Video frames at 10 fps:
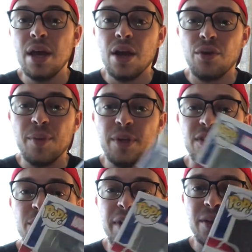great place
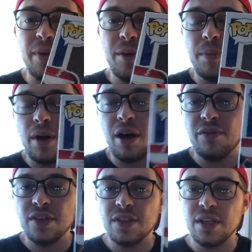to pick them up
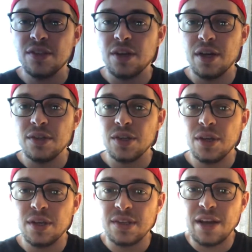obviously it's not as
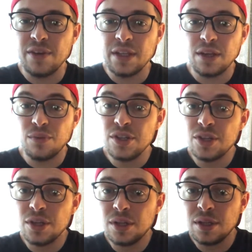good as having the
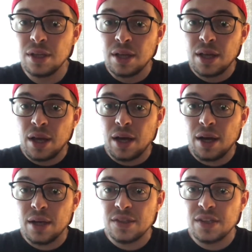original
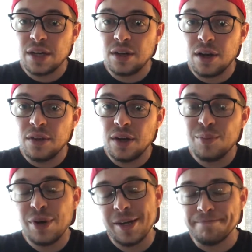uh, sticker on there
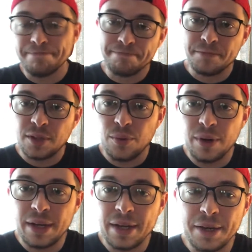but what are
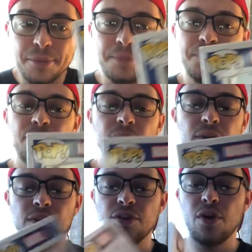you gonna do
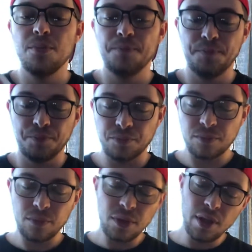so
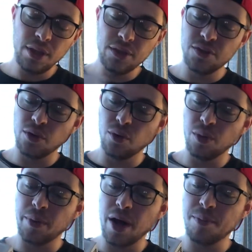this is a cool
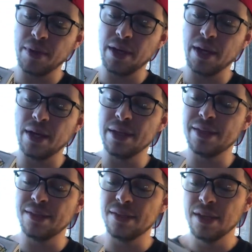pop
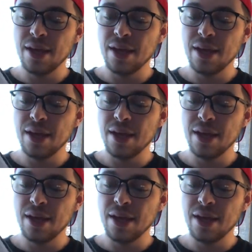because